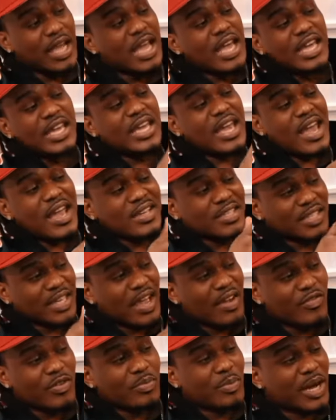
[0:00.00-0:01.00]
No. Like he
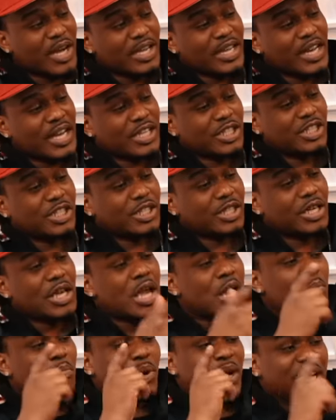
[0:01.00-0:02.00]
asked everybody okay. that shit,
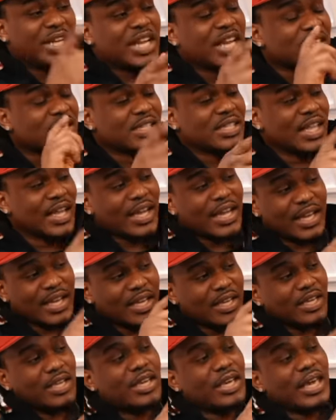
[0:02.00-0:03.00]
mm. but this
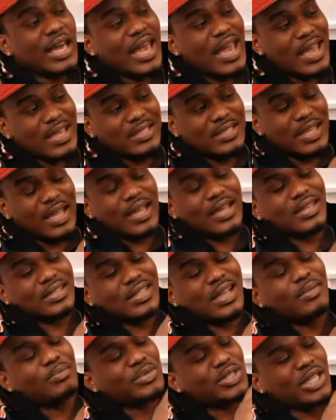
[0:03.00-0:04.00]
nigga, he asked that
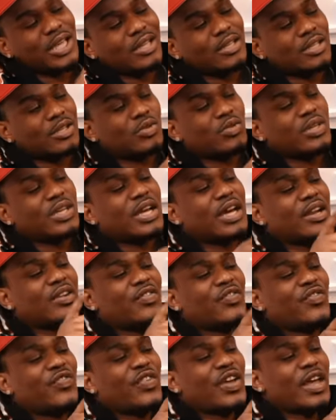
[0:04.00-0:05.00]
because I'm telling you, he got
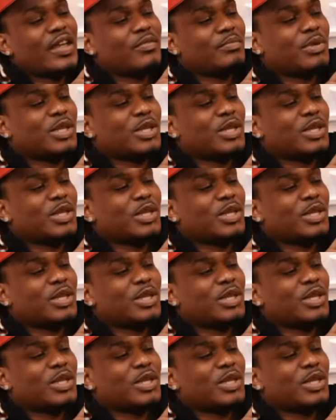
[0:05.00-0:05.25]
a fat.